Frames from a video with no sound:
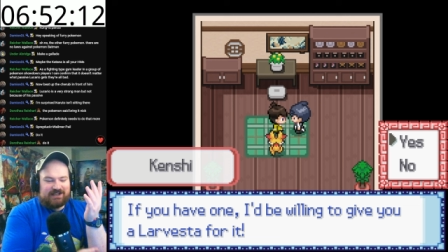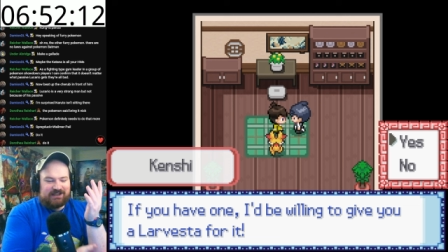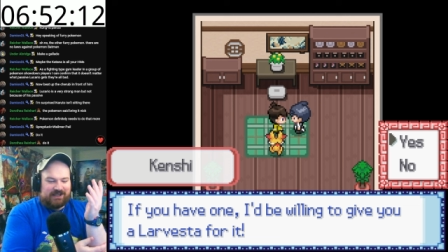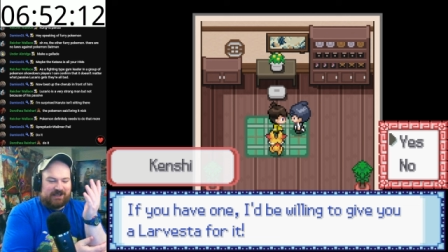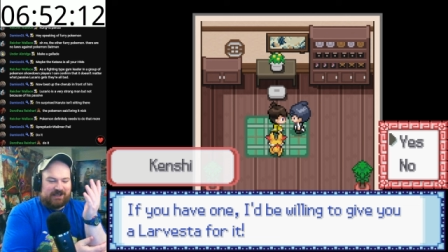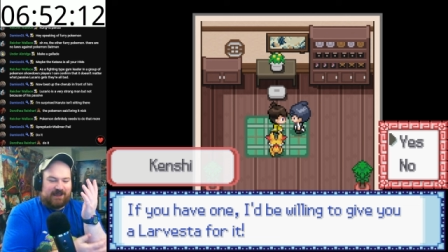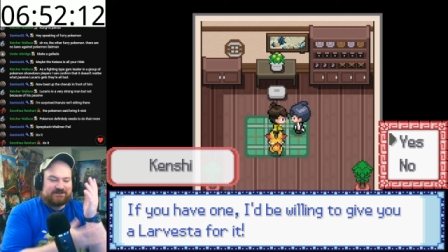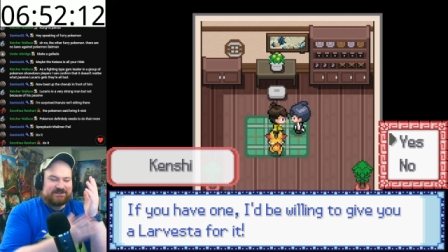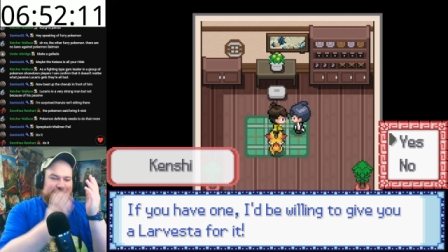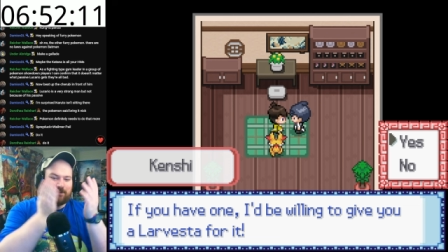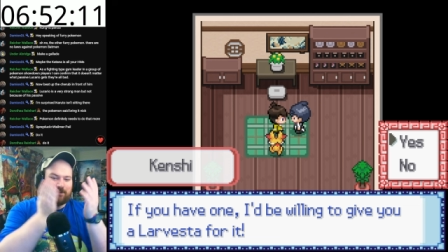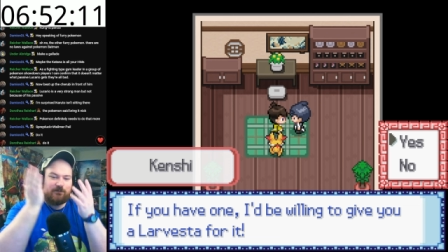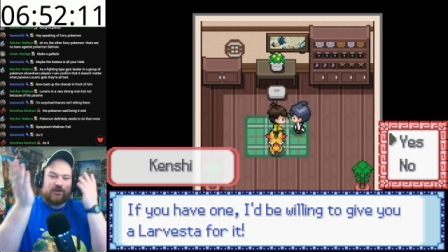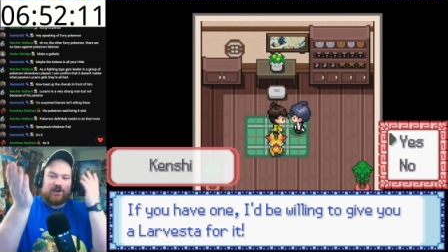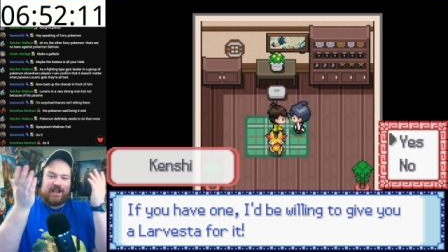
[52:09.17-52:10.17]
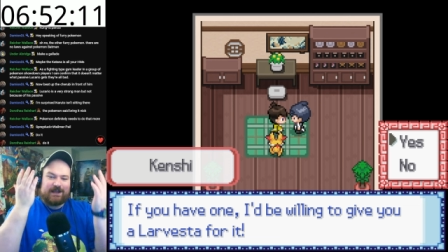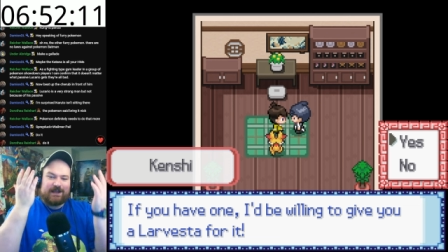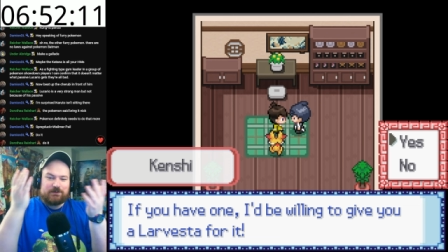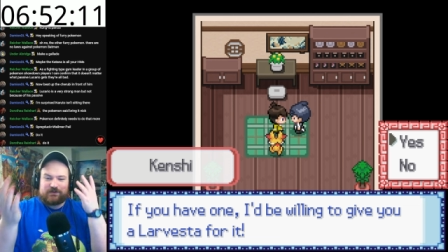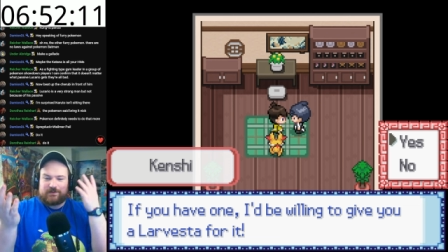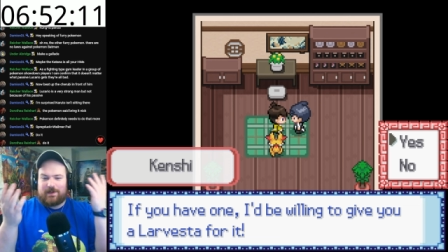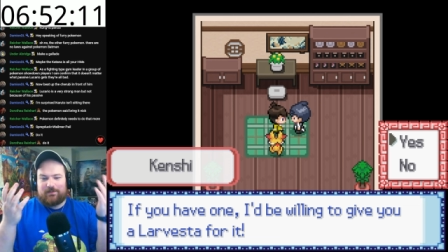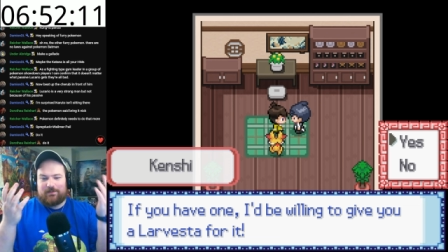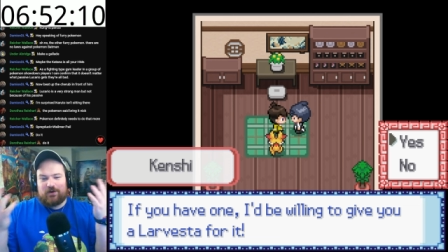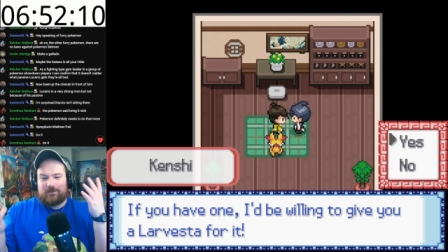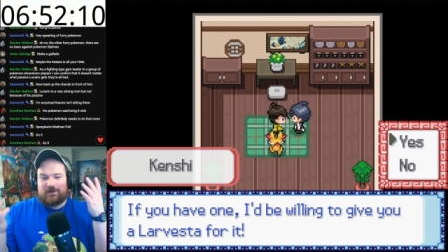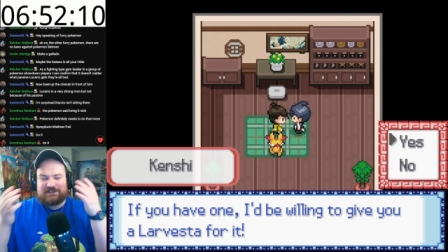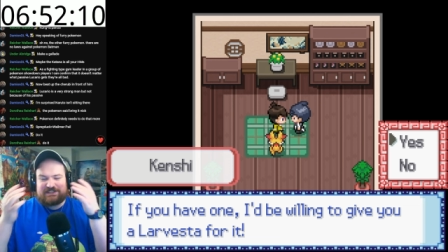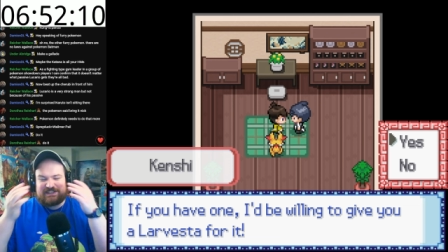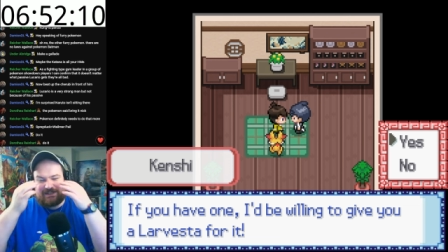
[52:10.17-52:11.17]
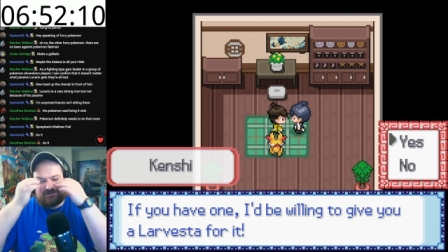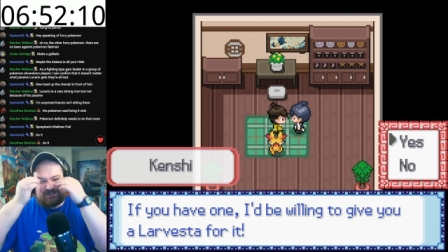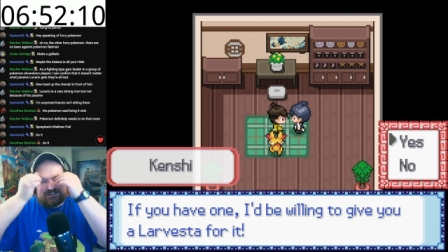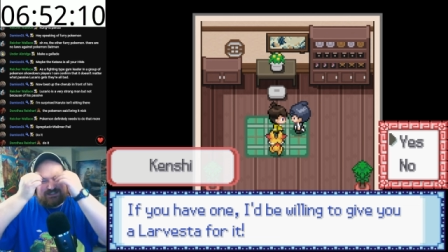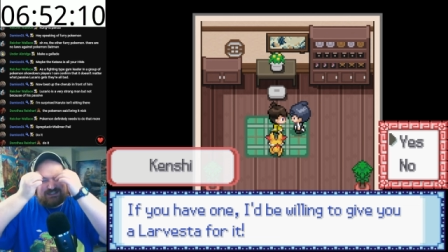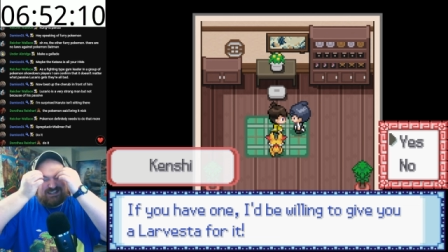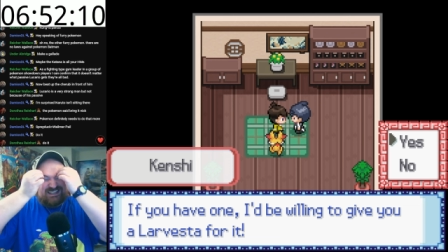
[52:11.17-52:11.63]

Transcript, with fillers: to like have some variety between my Pokemon teams,